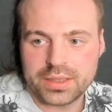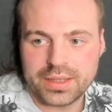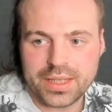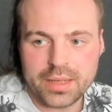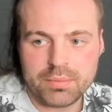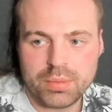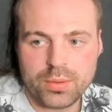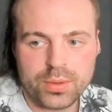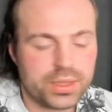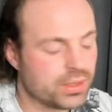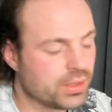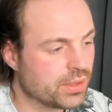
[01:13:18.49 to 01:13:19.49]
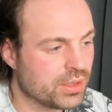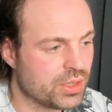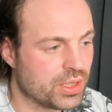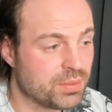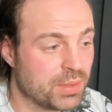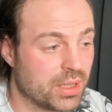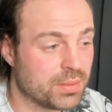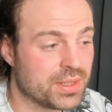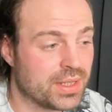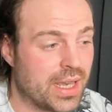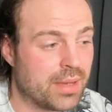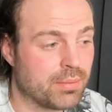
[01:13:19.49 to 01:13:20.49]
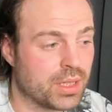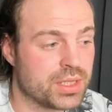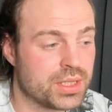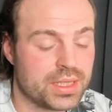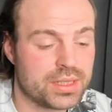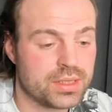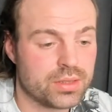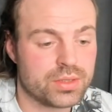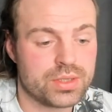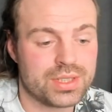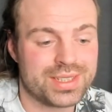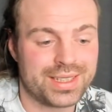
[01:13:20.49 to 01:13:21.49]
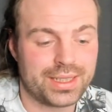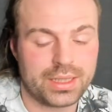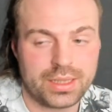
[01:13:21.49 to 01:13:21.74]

that point just becomes that much easier to see.